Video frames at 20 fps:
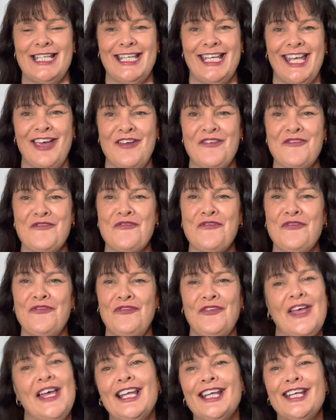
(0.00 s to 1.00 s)
can
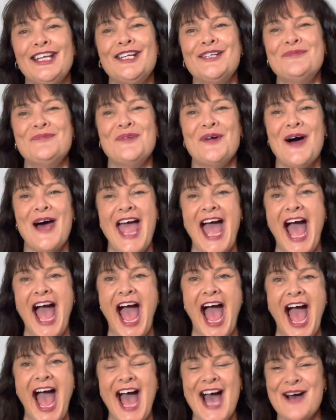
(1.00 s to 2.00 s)
feel it in my
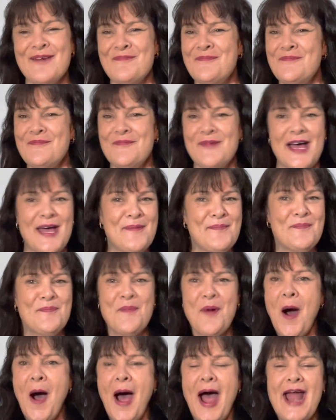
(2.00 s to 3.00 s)
heart and
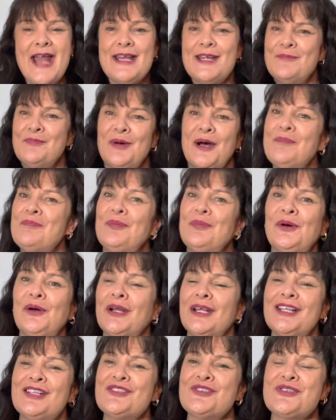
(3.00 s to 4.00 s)
mind and my
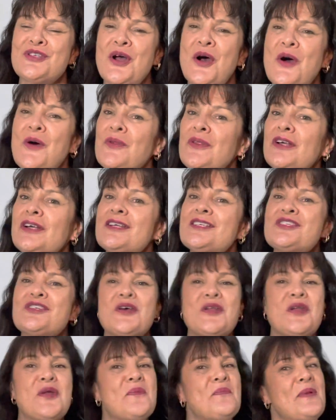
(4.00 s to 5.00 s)
body and soul. There is
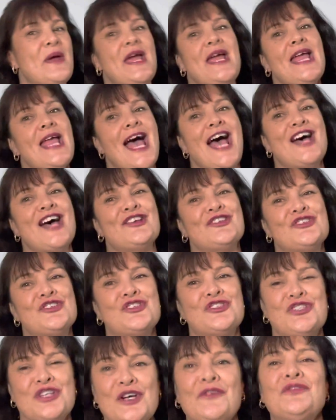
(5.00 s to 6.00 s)
going to be a
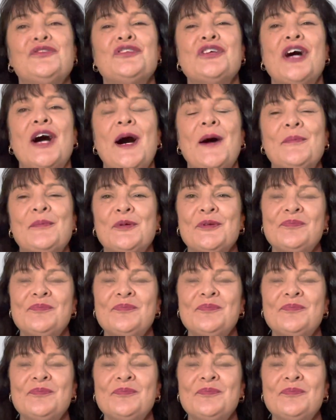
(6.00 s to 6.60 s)
shift up.